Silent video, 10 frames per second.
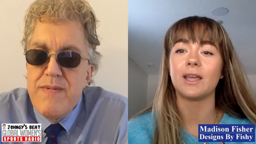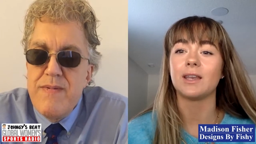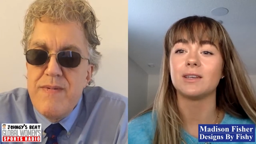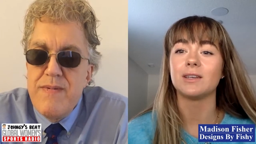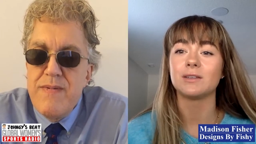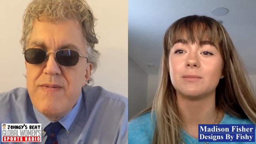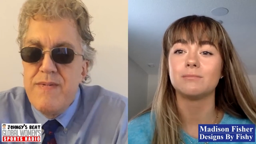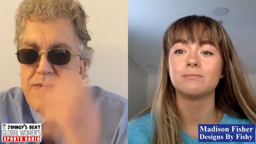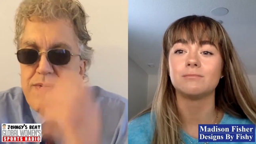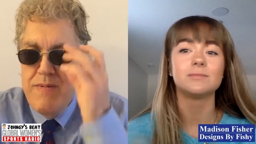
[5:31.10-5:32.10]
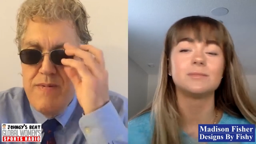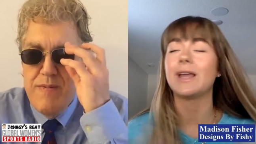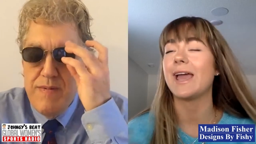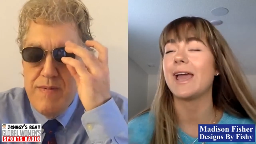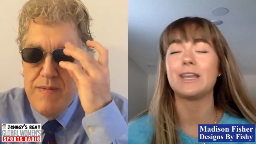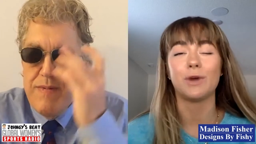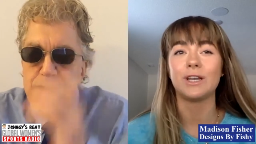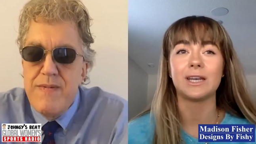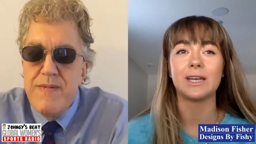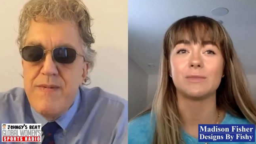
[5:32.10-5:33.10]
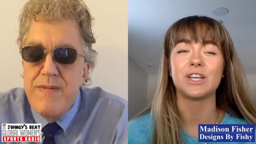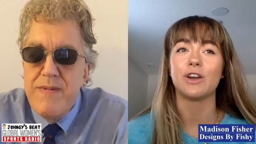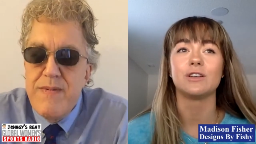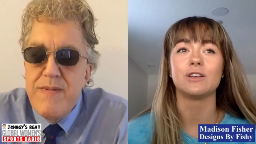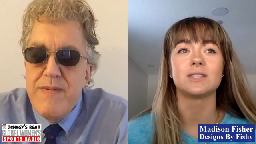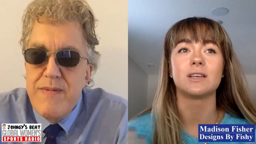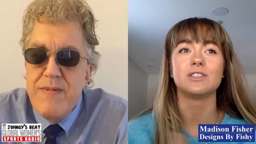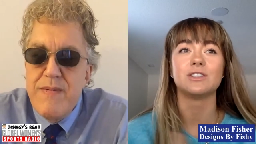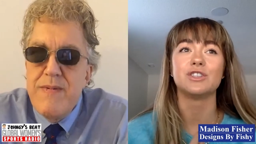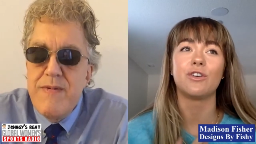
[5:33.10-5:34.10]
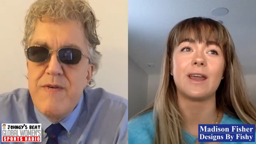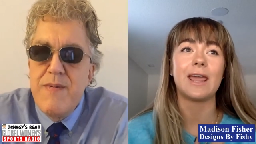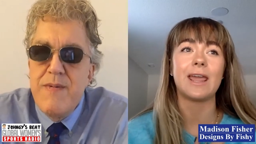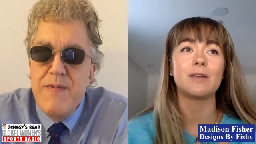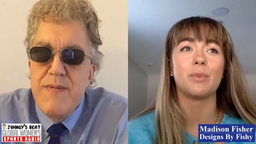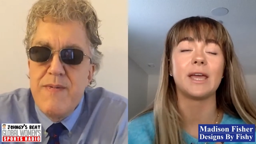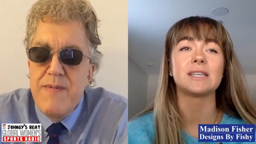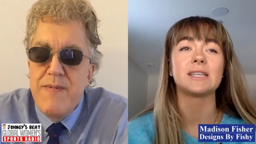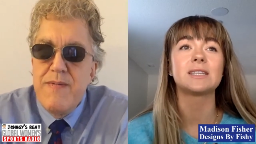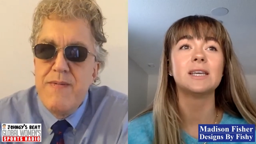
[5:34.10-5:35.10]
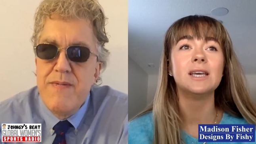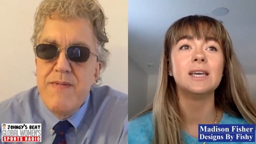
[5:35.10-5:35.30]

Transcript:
Speaker 1: and any marketing materials I'll create, but